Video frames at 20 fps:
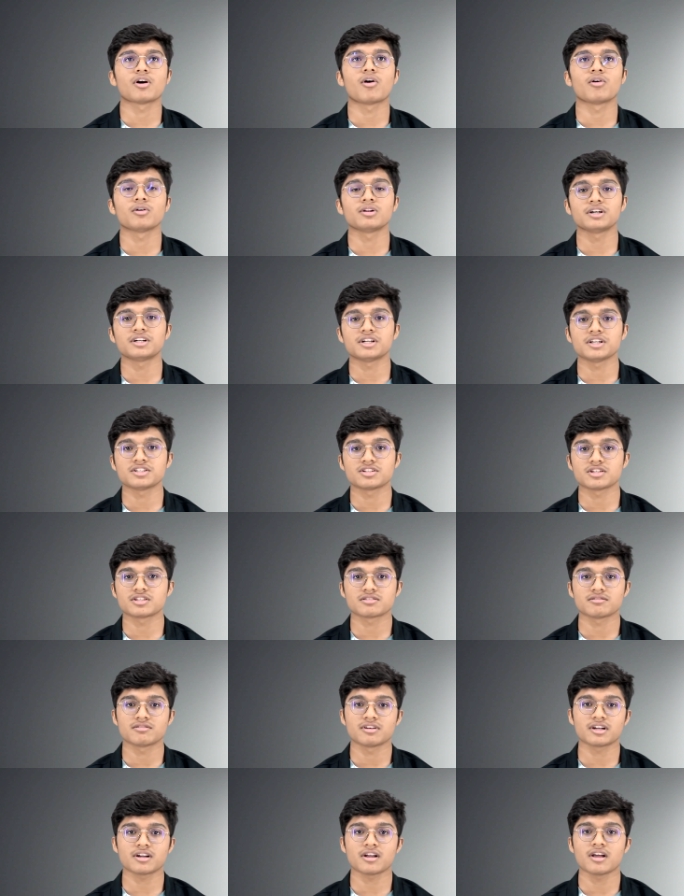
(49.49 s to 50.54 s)
All the
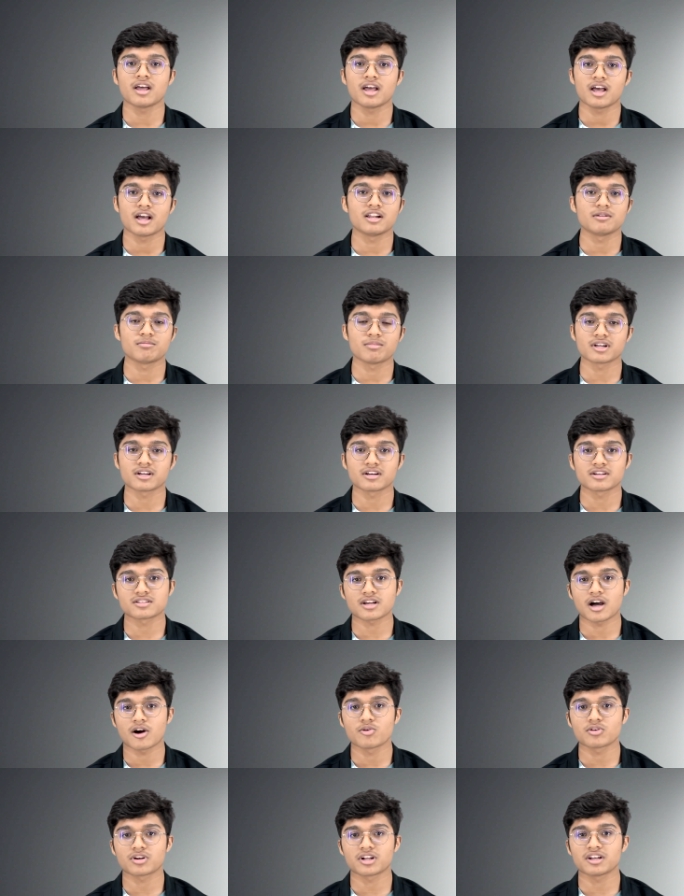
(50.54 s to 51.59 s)
teachers were helping
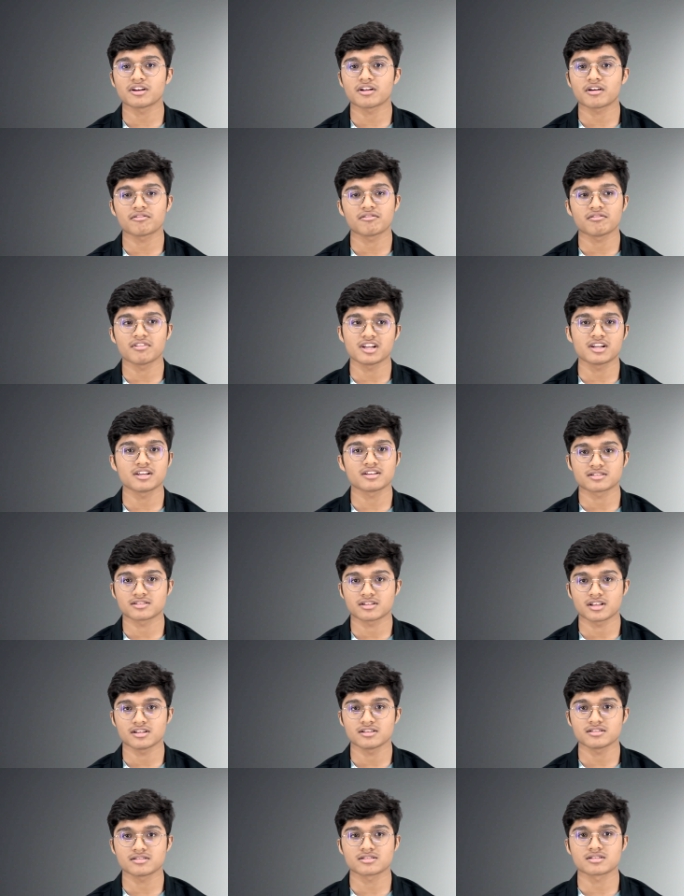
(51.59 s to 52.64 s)
us out in various
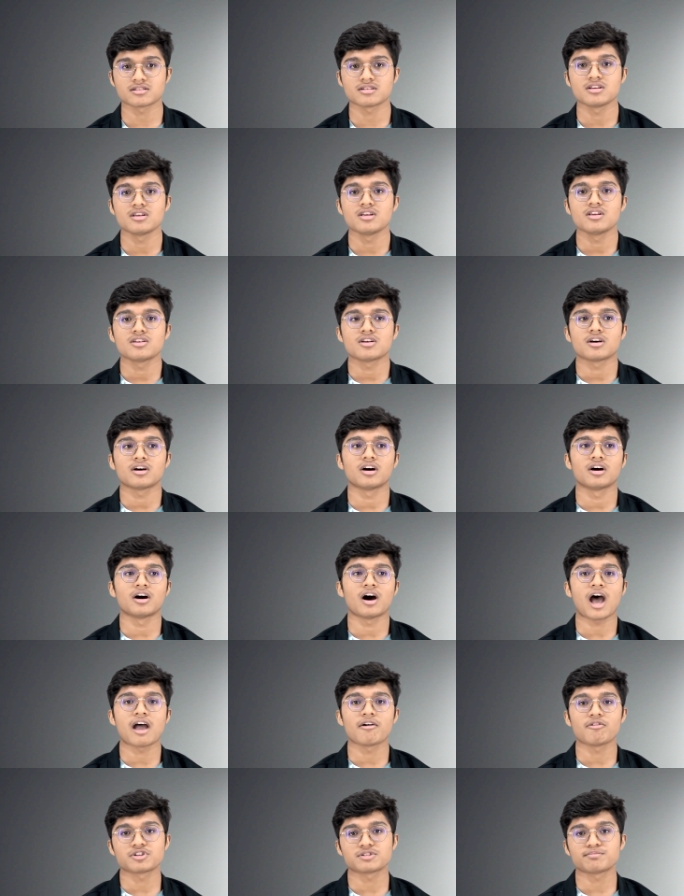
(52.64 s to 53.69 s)
things
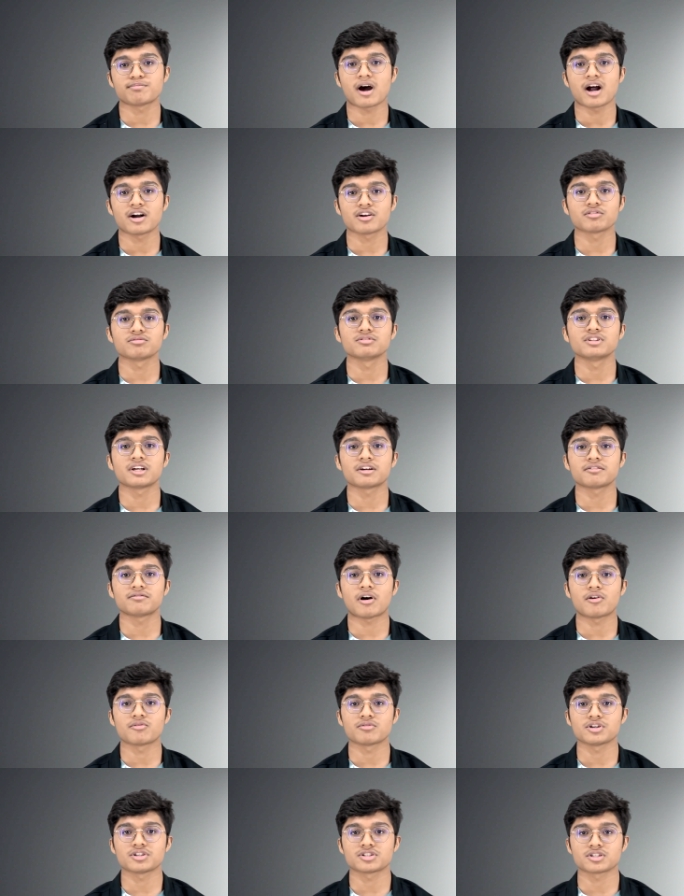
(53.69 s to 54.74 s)
I was part of their
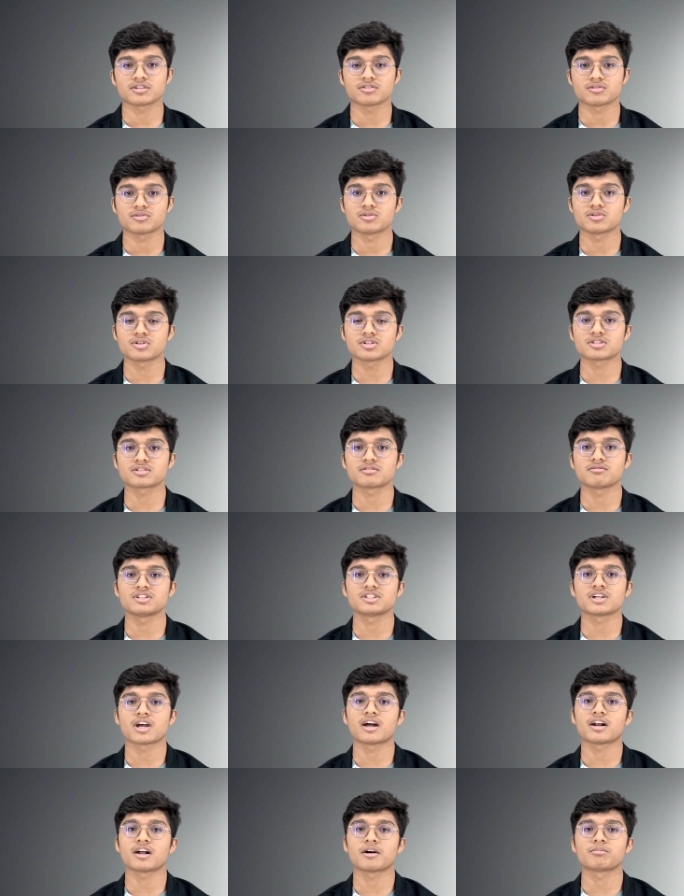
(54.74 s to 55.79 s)
foundation course
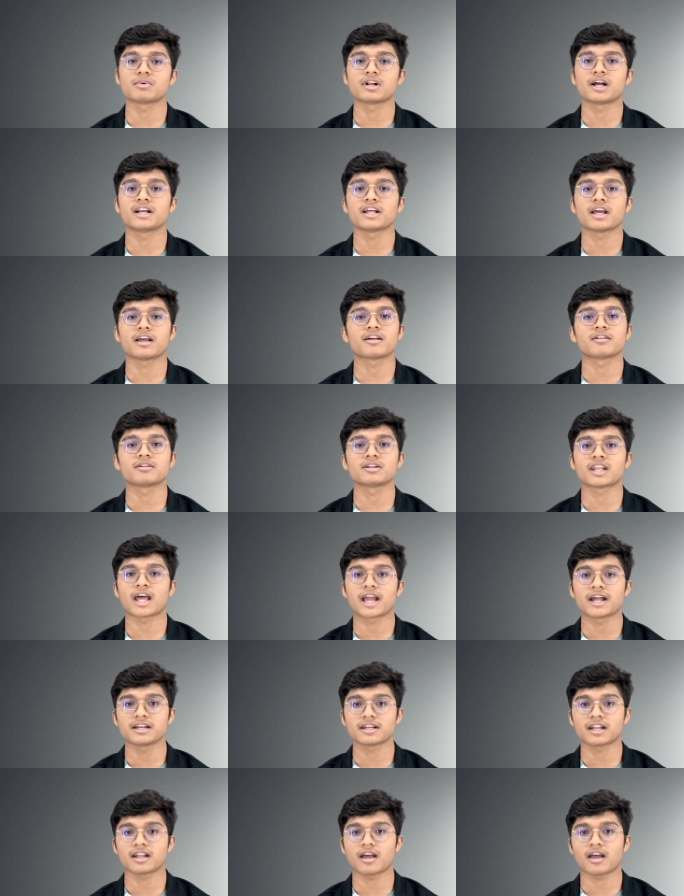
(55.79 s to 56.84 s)
which I applied in
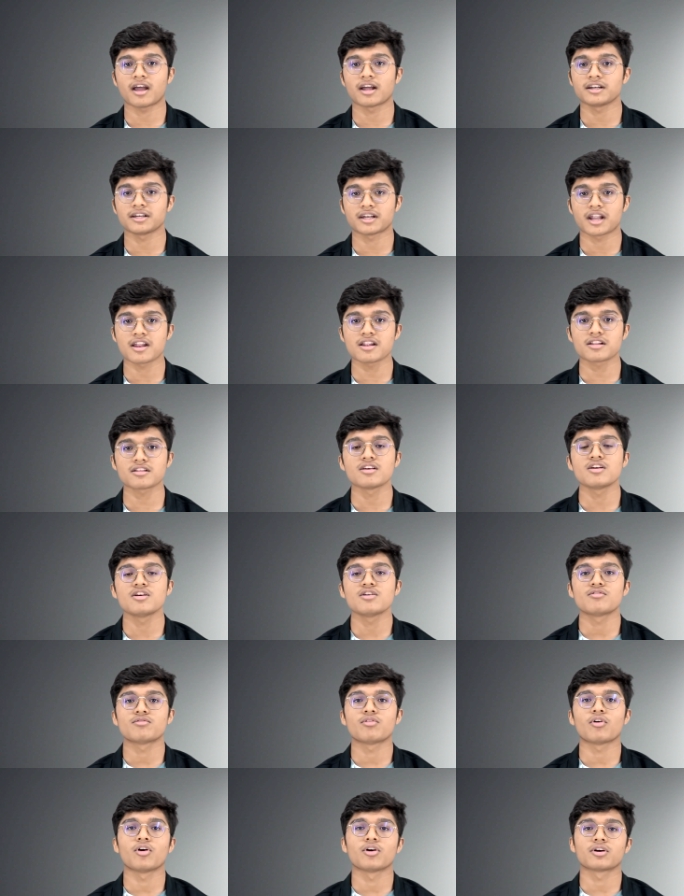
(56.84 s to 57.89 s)
9th and 10th
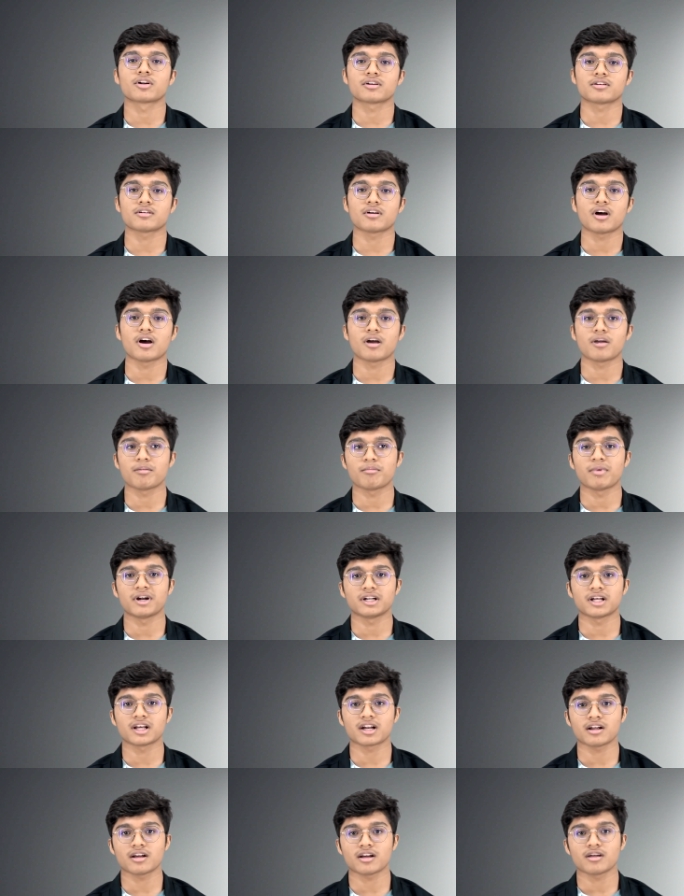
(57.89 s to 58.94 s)
for my
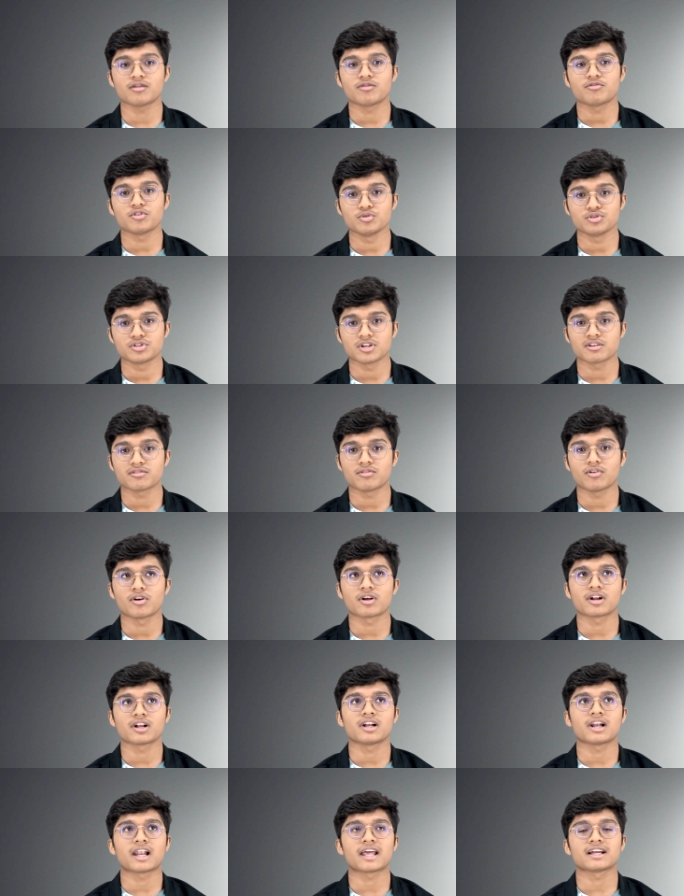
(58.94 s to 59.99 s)
better future
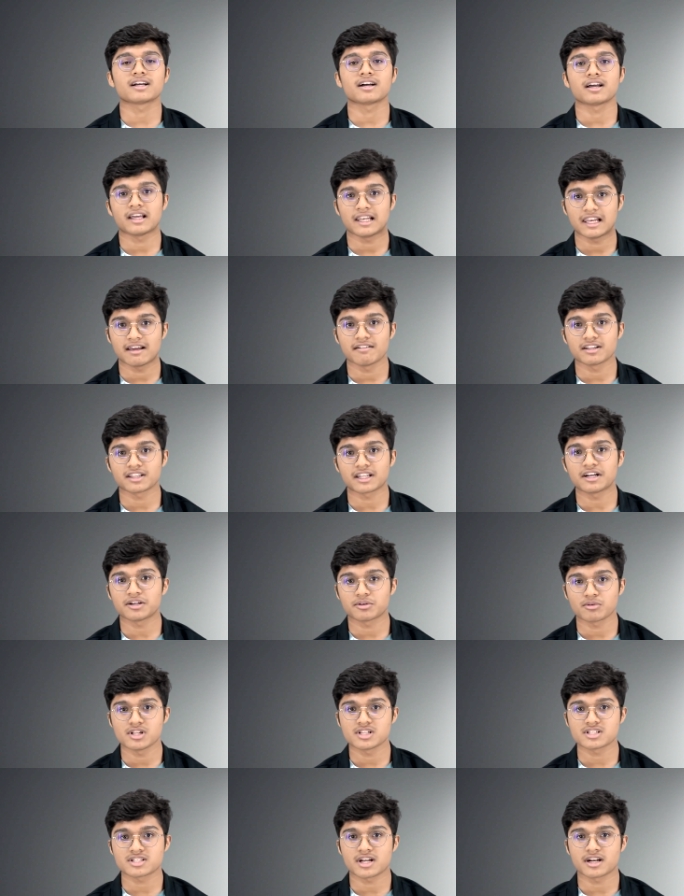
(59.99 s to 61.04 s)
for like 11th and
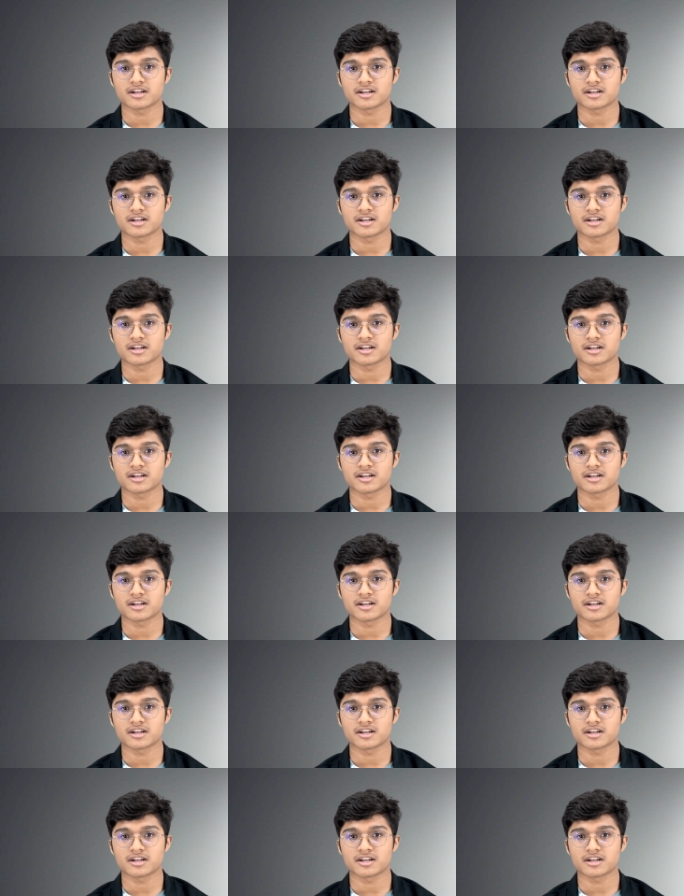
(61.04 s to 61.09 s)
12th